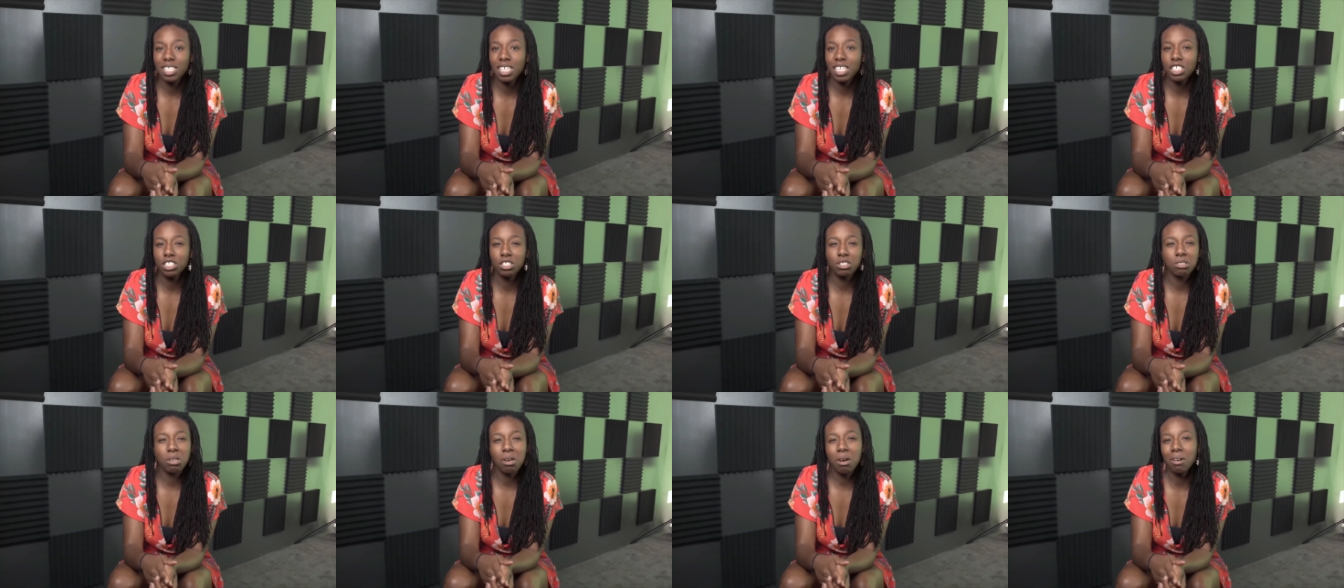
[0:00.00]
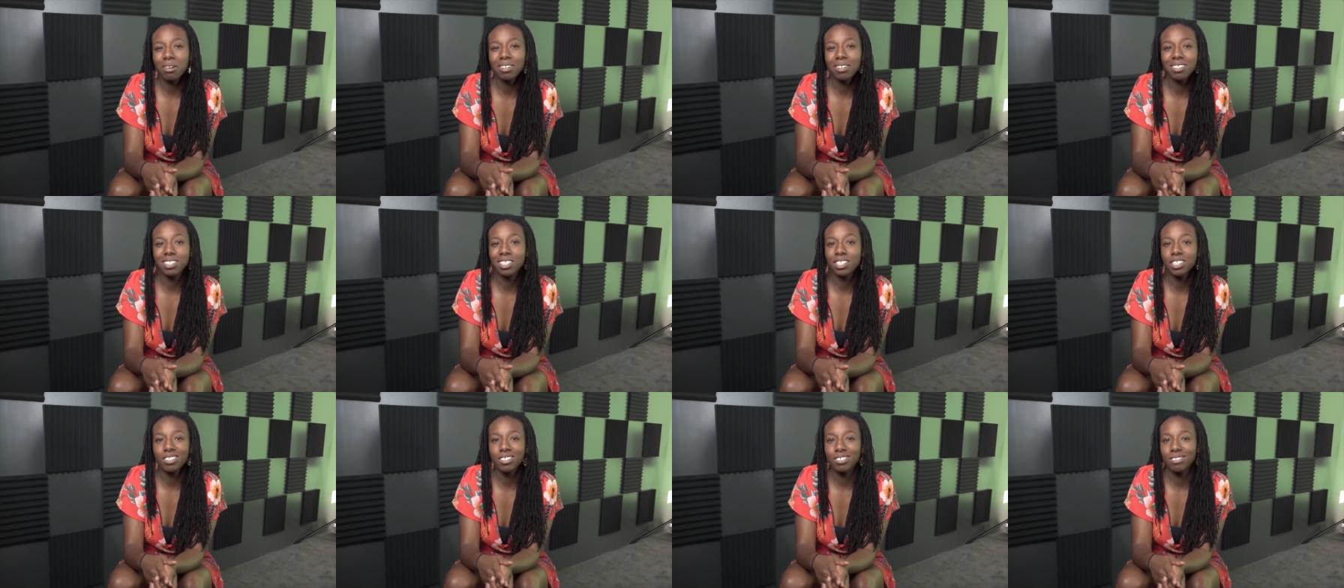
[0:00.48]
sing
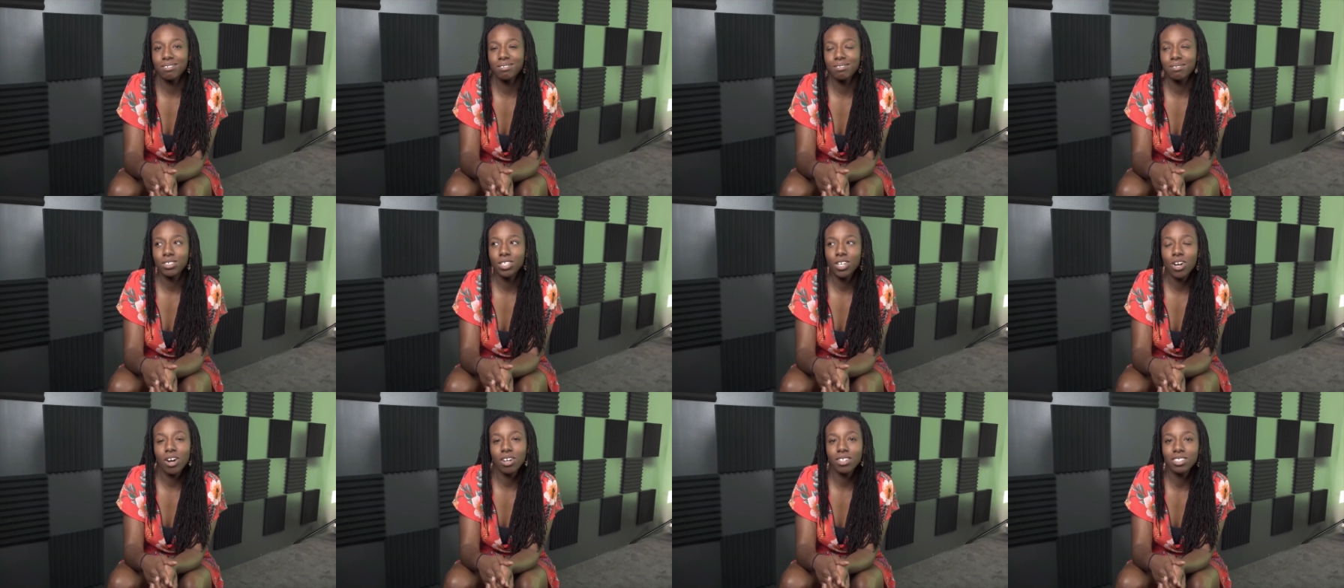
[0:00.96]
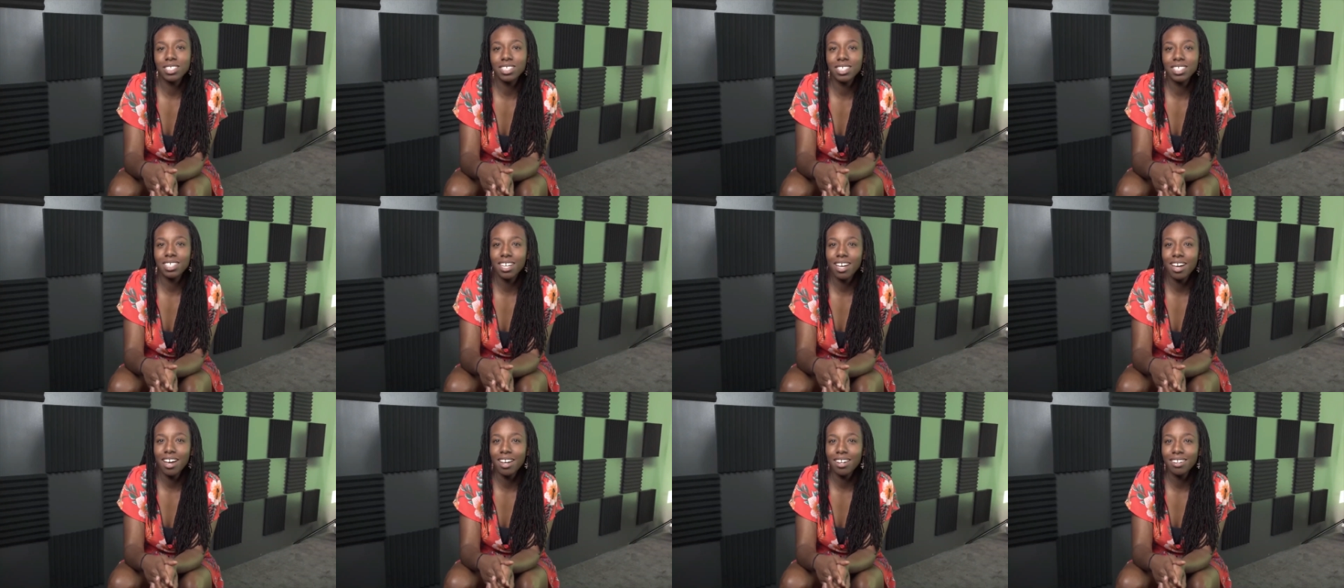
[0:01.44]
songs and talk to
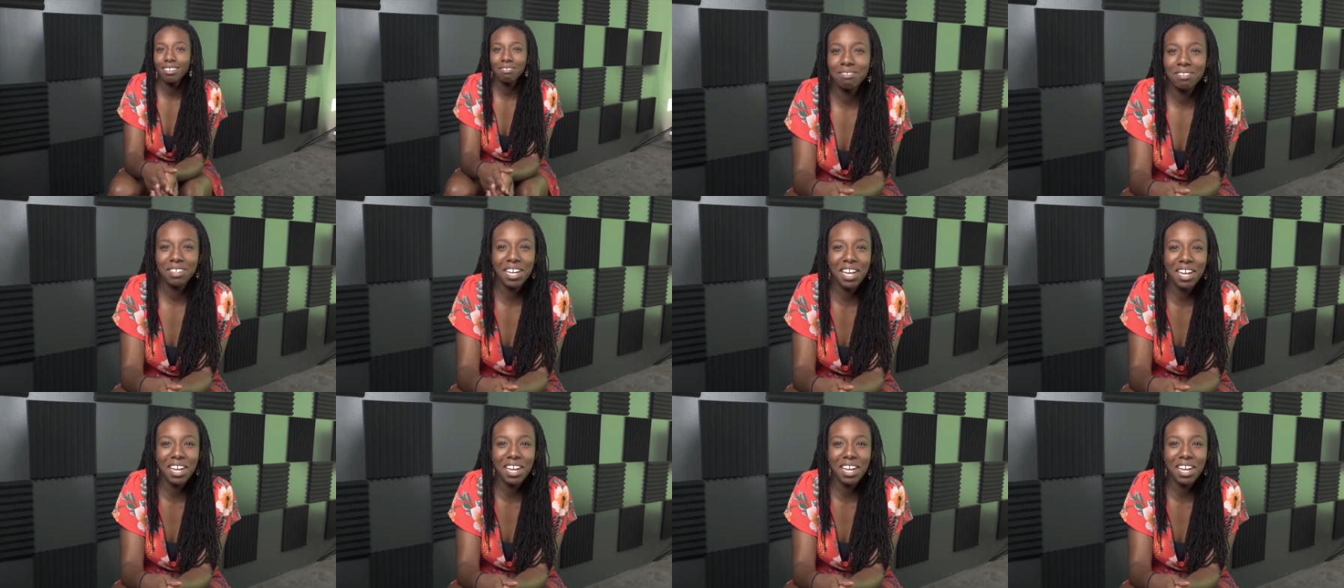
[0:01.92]
God.